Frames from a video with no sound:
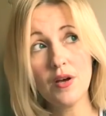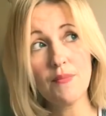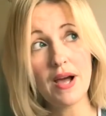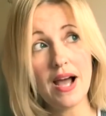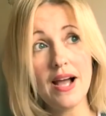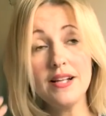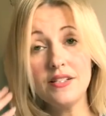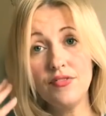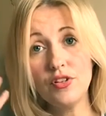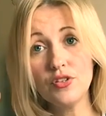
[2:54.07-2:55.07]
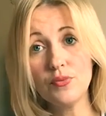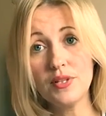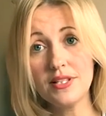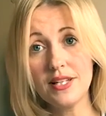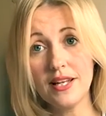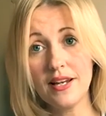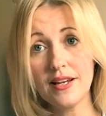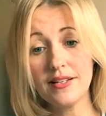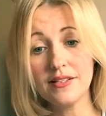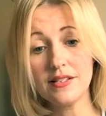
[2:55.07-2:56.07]
My eyes filled up with
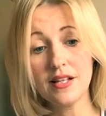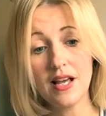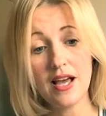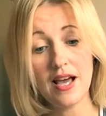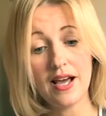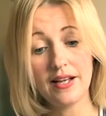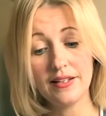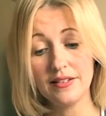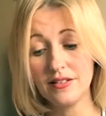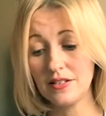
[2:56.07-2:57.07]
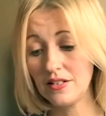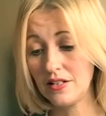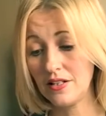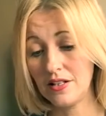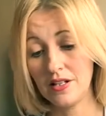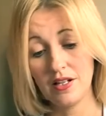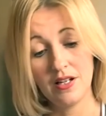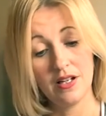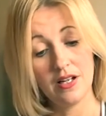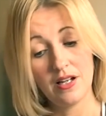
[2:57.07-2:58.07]
tears, and
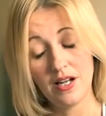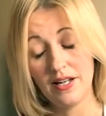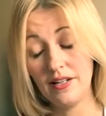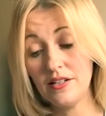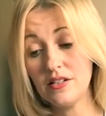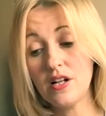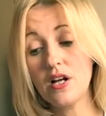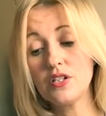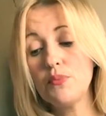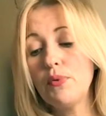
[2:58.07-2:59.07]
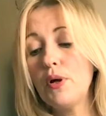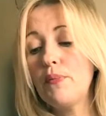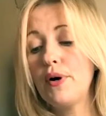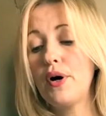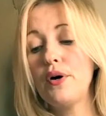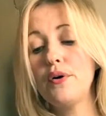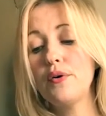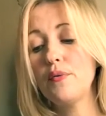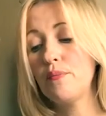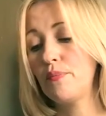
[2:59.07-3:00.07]
I didn't start to blubber,
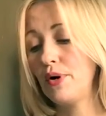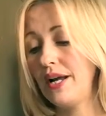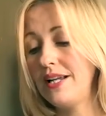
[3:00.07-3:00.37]
but